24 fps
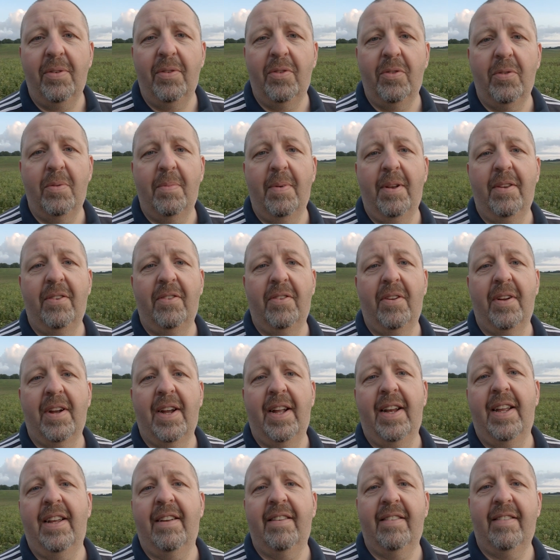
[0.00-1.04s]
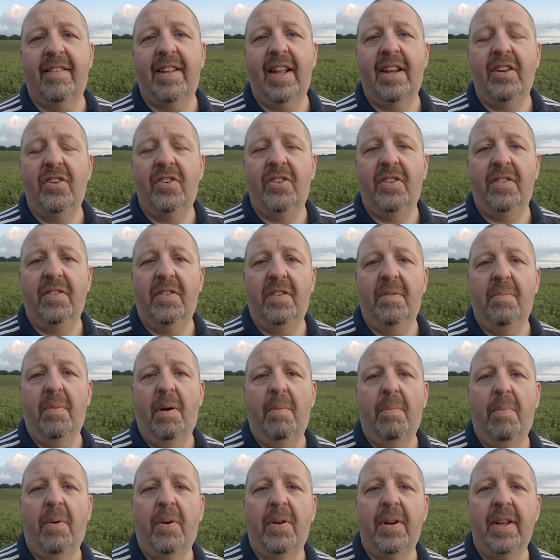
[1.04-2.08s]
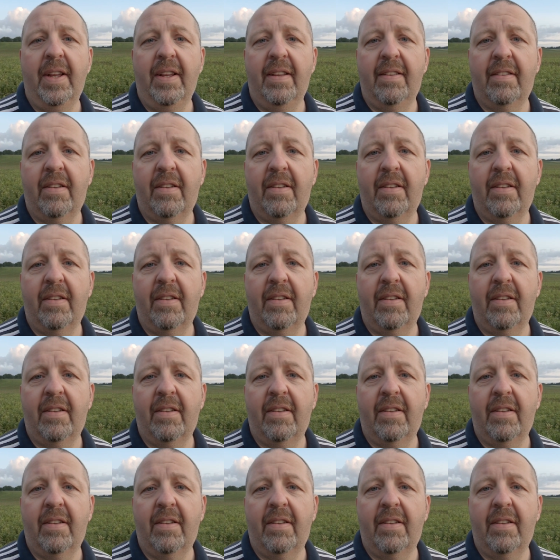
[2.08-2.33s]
It was almost like an extension to my body,